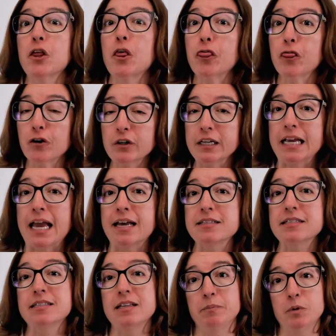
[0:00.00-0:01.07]
30S
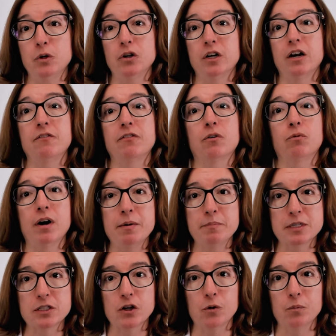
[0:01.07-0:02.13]
subunit of the
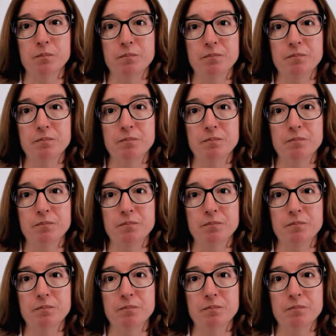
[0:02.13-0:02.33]
ribosome.